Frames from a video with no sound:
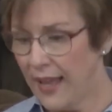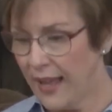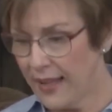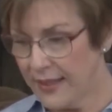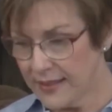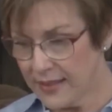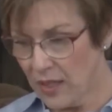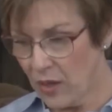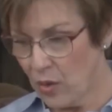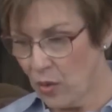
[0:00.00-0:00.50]

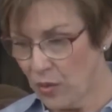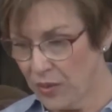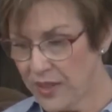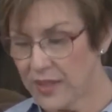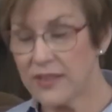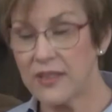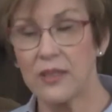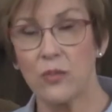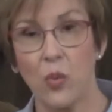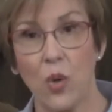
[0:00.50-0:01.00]
And so
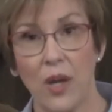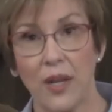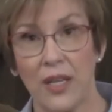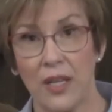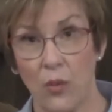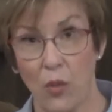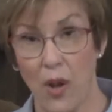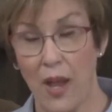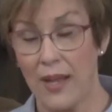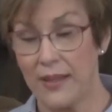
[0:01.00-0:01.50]
this is what
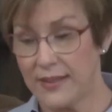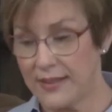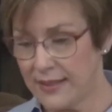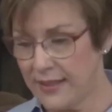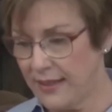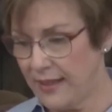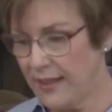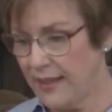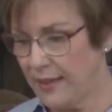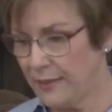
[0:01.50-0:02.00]
he writes
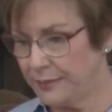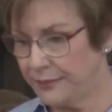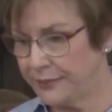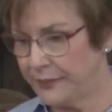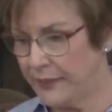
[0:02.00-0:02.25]
to them.